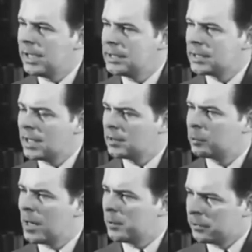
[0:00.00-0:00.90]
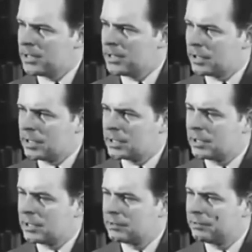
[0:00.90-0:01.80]
the plans and
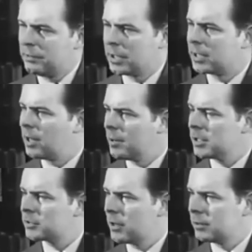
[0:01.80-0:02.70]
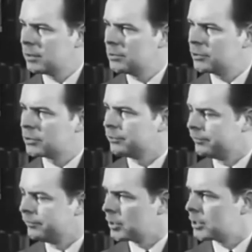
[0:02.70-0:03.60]
preparations for a communist
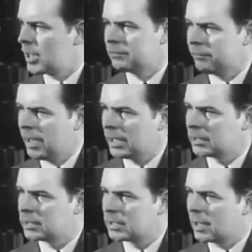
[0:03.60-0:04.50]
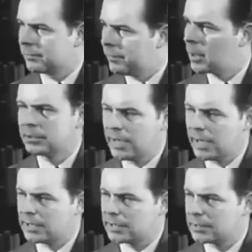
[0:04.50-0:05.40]
revolution of force and violence are
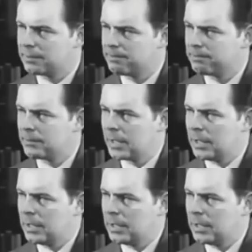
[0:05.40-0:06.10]
far advanced.